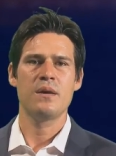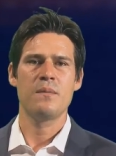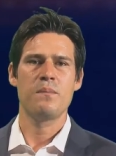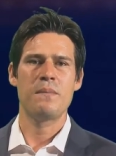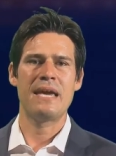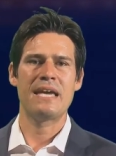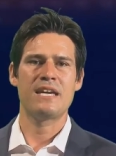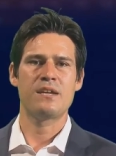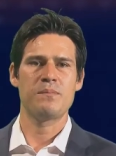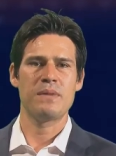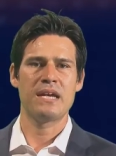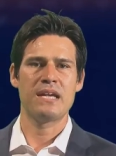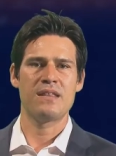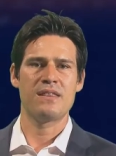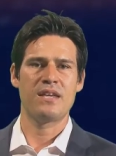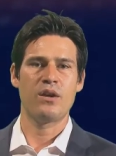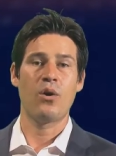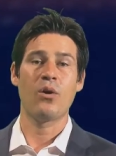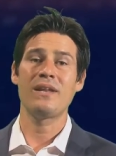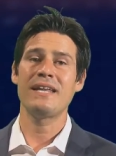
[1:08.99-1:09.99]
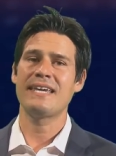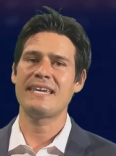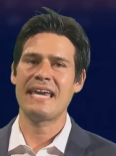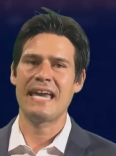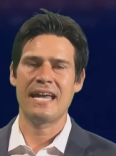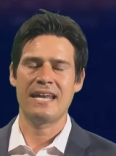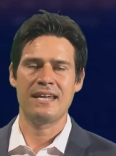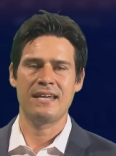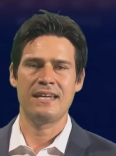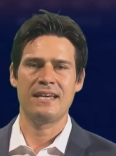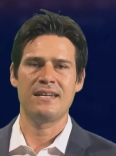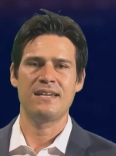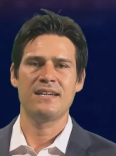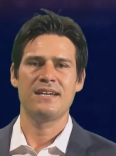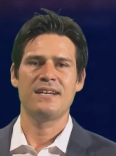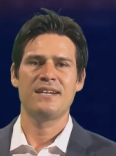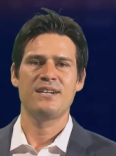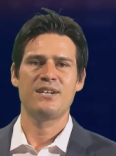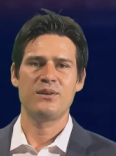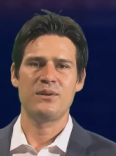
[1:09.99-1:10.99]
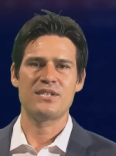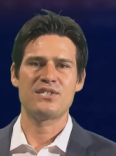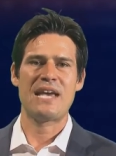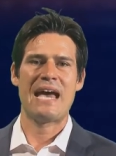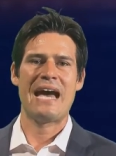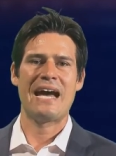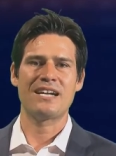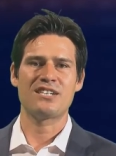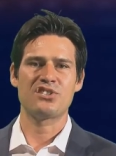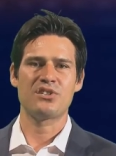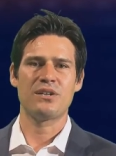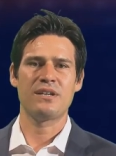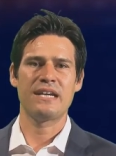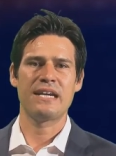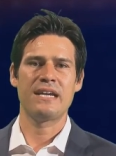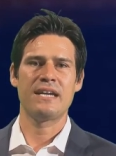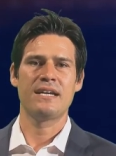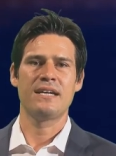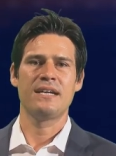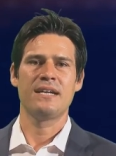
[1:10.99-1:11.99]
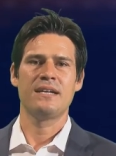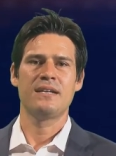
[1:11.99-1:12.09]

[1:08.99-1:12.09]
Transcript: making me the only candidate who has actually